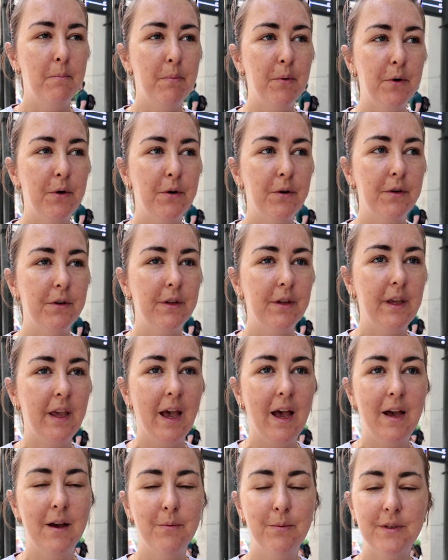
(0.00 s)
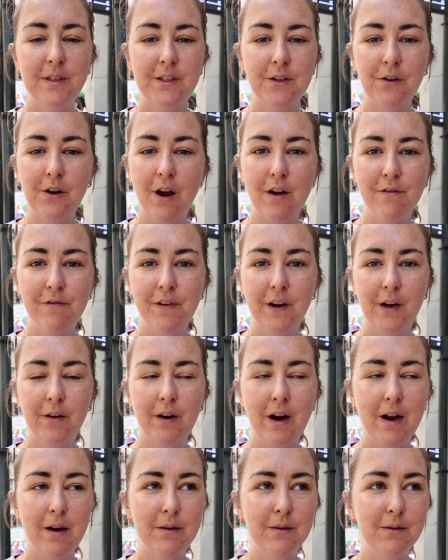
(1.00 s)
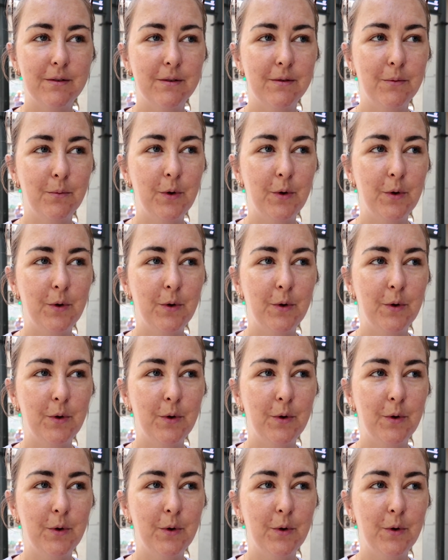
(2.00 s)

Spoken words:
but yeah, we still can't figure out